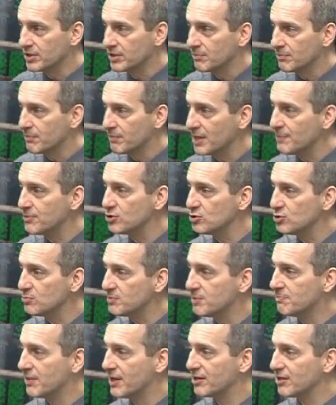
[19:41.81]
maybe you'd be
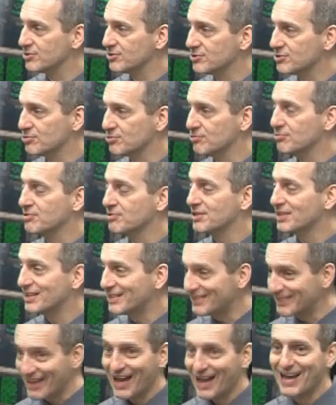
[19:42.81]
better to
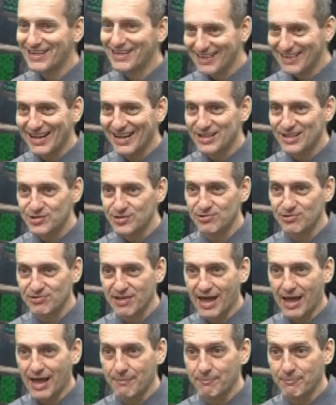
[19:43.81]
not answer
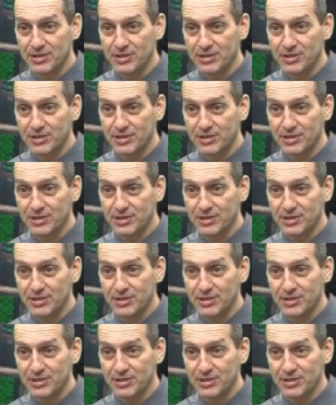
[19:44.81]
that. But it's